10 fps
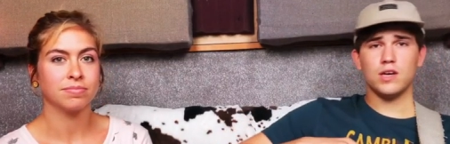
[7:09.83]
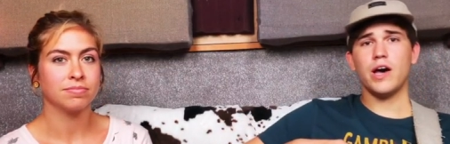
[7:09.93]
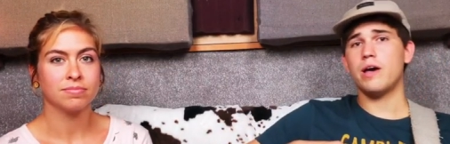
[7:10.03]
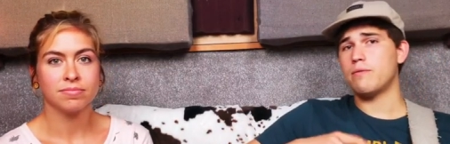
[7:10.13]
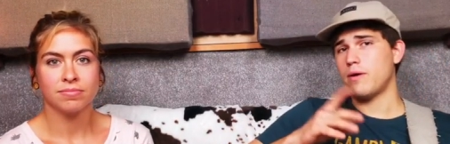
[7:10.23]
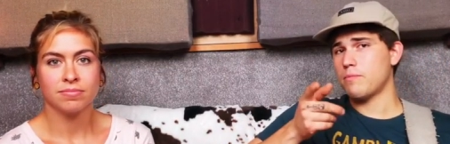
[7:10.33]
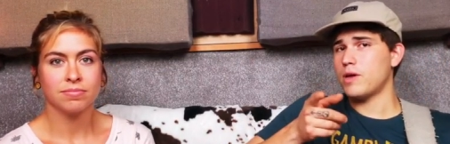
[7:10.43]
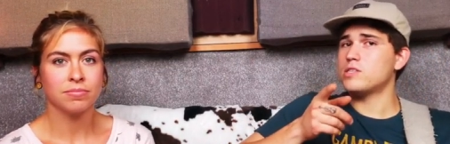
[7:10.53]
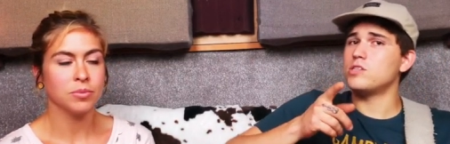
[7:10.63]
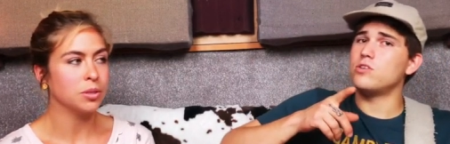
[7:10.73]
Speaker 1: time. I'm
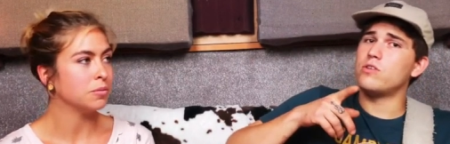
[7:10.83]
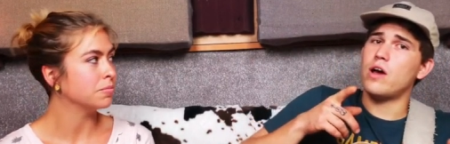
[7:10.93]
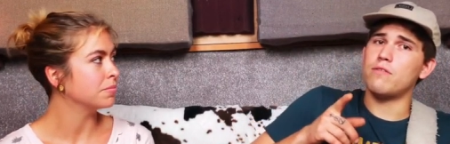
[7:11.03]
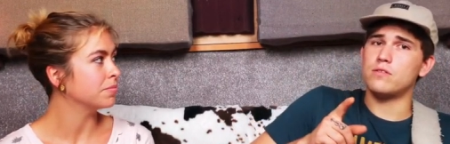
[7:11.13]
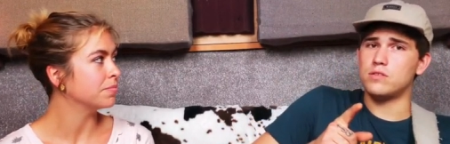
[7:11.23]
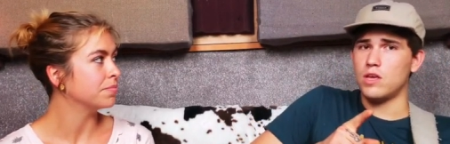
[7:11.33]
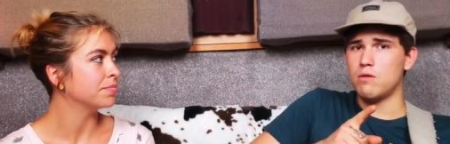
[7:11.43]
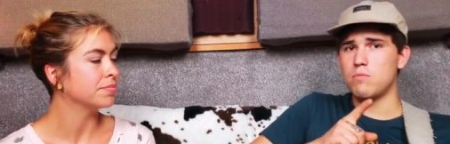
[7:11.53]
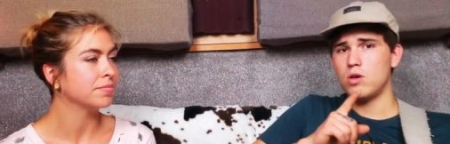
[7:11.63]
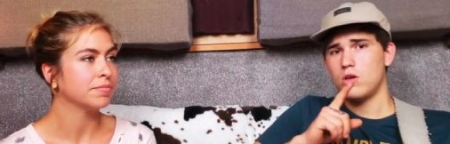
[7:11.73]
guessing you have the
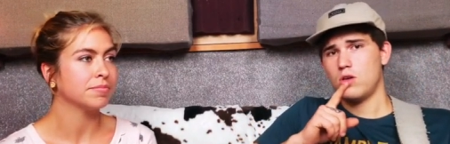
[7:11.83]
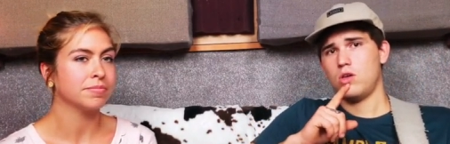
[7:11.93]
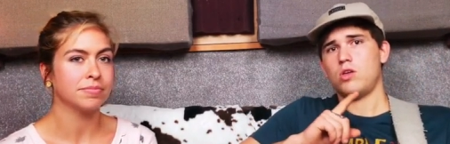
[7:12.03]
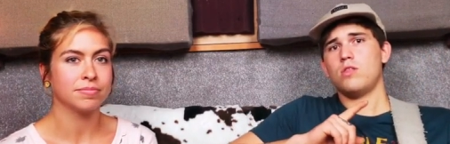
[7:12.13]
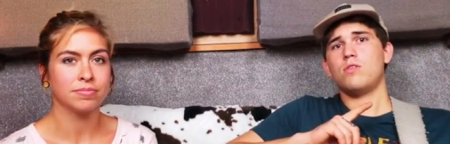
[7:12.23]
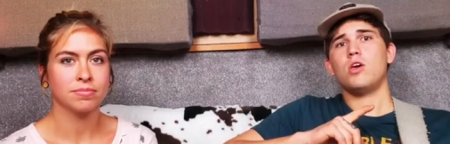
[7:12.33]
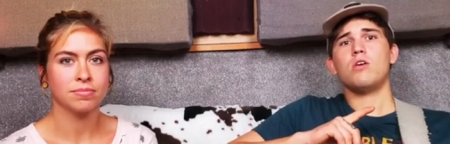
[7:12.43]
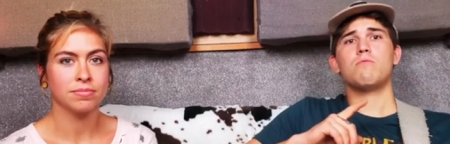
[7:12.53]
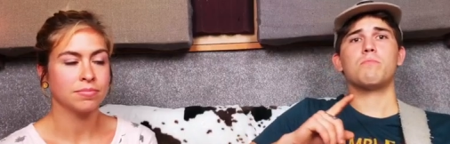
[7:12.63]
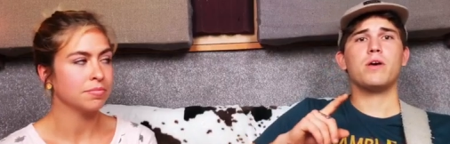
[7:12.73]
same. Thing.
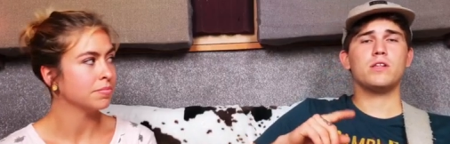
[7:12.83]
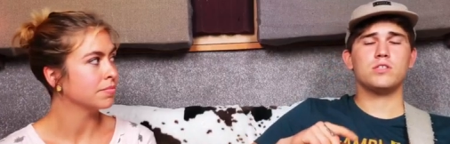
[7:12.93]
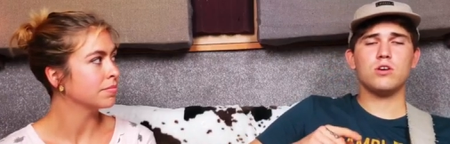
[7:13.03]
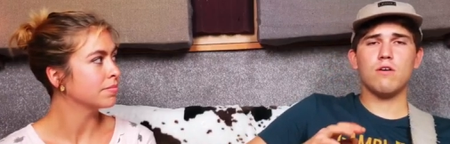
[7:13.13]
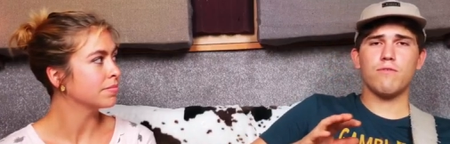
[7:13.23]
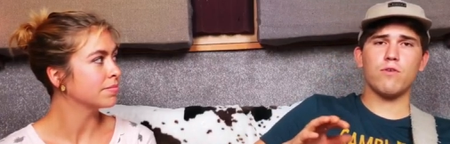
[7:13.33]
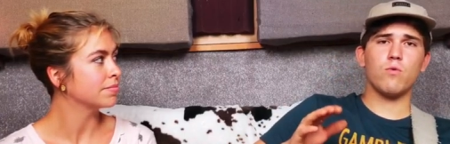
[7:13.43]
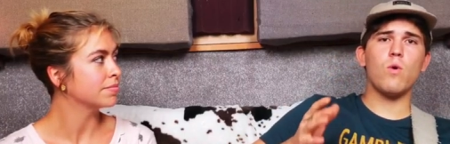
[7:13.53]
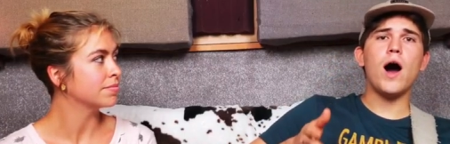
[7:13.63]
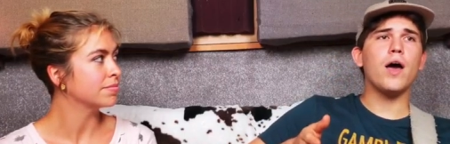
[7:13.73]
You've been playing the song for
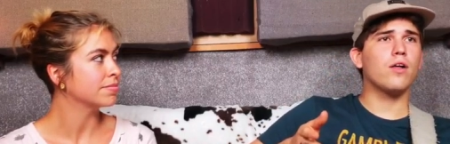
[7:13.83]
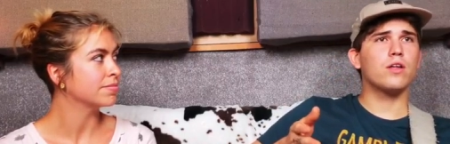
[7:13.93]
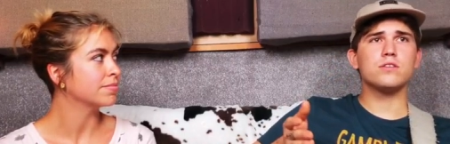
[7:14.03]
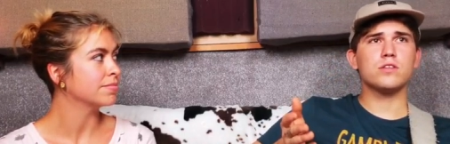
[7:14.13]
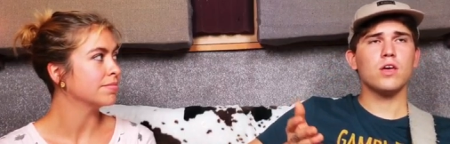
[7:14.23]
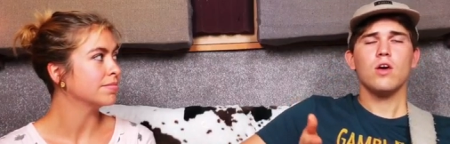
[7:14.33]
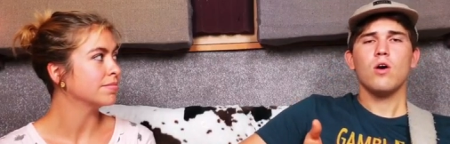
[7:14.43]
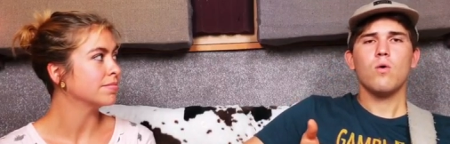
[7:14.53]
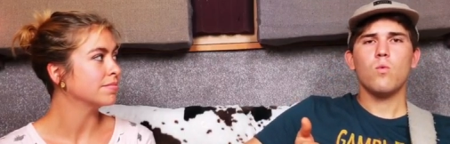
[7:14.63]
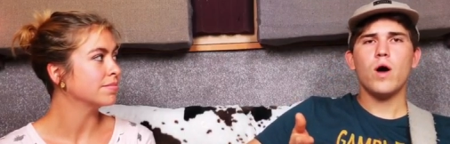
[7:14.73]
a while, and it's like,
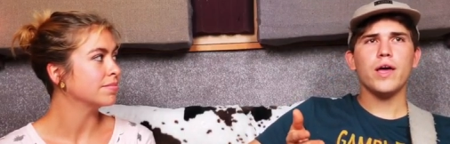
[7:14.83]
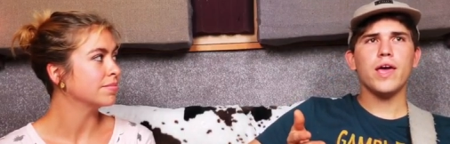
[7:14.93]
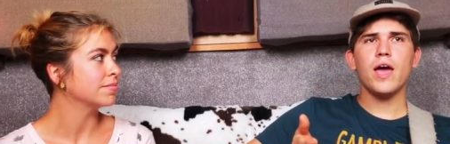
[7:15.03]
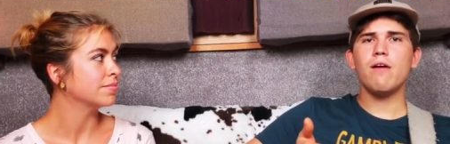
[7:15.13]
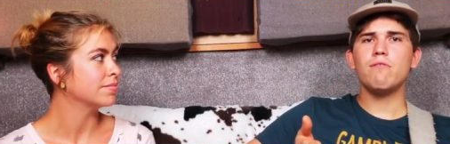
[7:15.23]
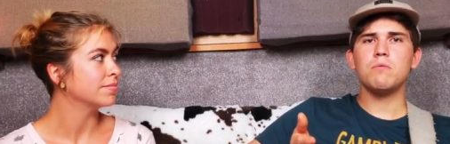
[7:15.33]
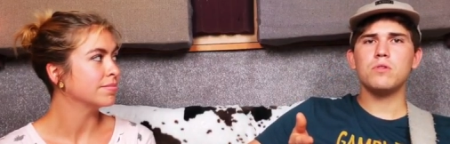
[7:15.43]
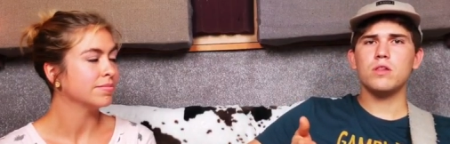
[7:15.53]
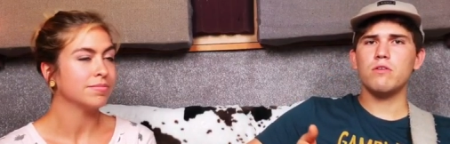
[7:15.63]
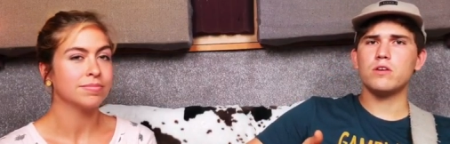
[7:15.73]
why can't I remember
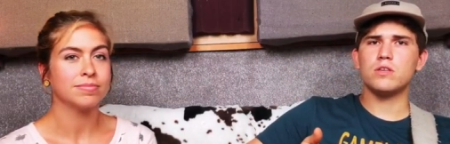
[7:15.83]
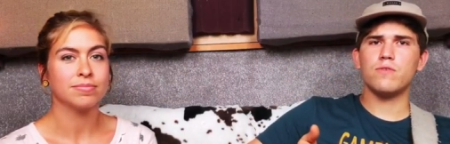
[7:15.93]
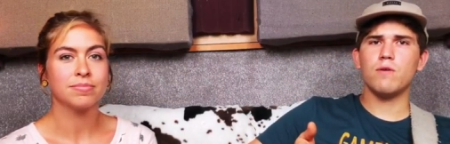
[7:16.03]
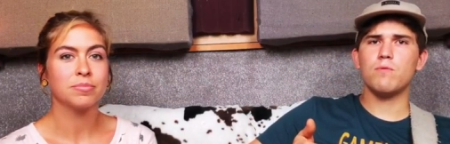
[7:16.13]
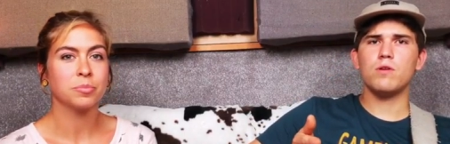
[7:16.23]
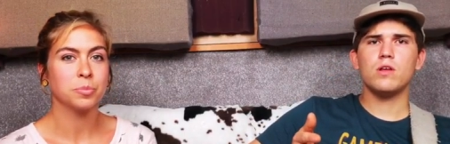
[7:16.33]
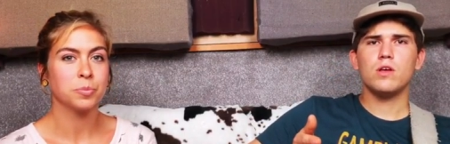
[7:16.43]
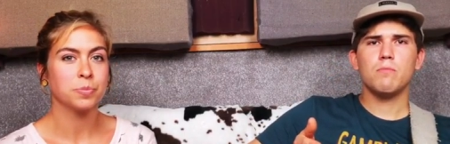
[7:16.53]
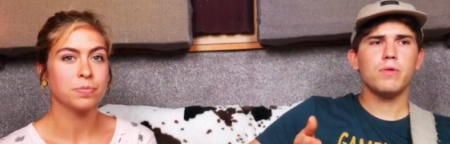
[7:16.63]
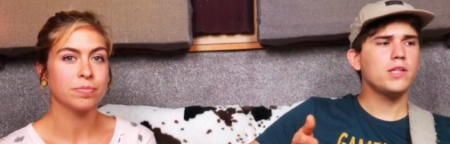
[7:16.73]
the lyrics if I've been
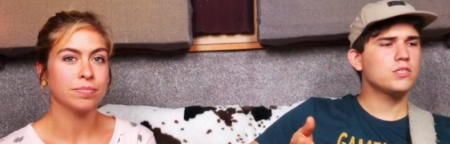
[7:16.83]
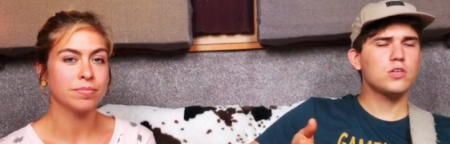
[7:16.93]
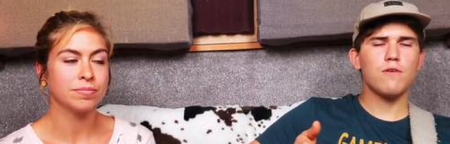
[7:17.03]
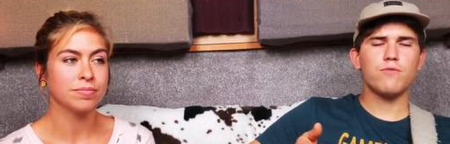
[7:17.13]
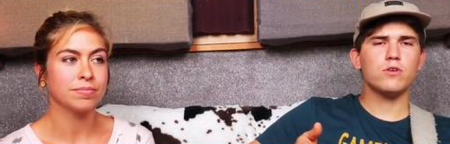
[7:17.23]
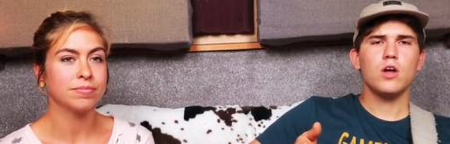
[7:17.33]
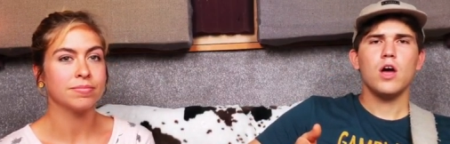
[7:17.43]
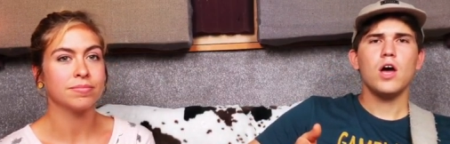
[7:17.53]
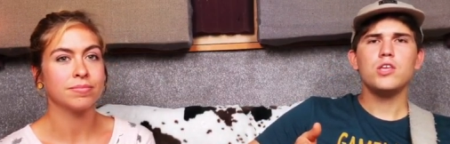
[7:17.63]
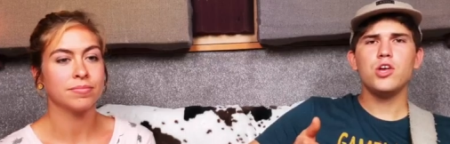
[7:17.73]
playing the song for
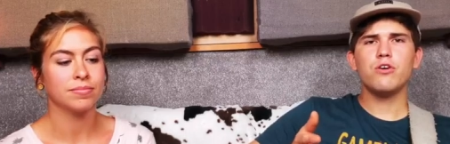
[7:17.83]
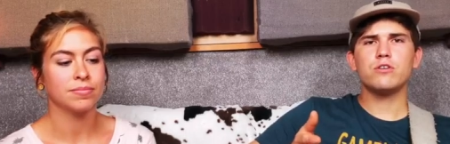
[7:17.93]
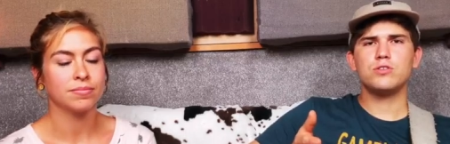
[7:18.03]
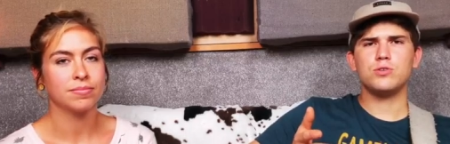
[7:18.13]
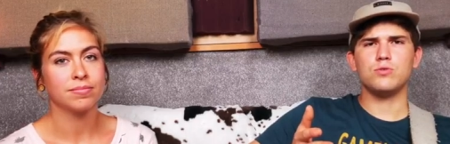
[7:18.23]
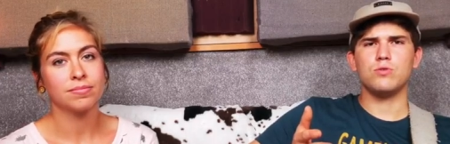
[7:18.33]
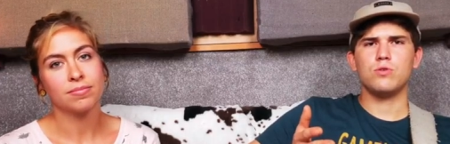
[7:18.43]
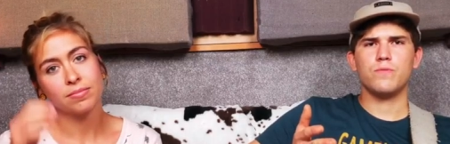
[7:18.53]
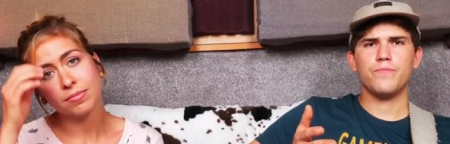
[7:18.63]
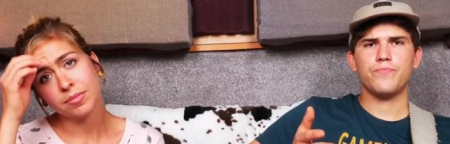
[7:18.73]
a year or two?
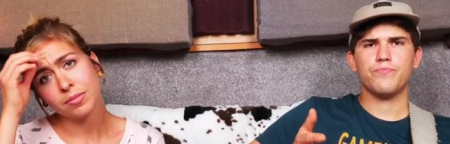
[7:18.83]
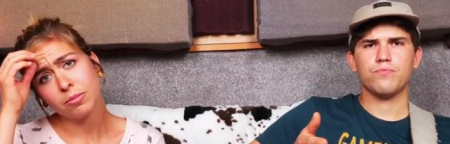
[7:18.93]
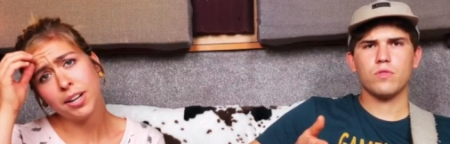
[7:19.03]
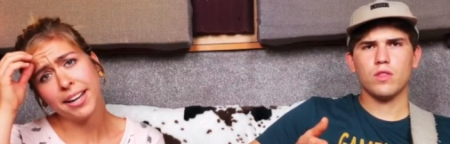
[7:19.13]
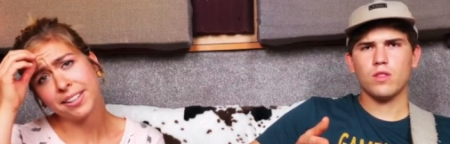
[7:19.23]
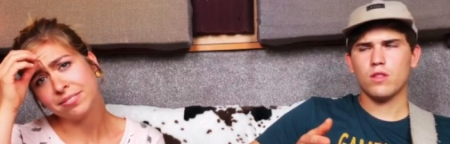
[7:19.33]
Right.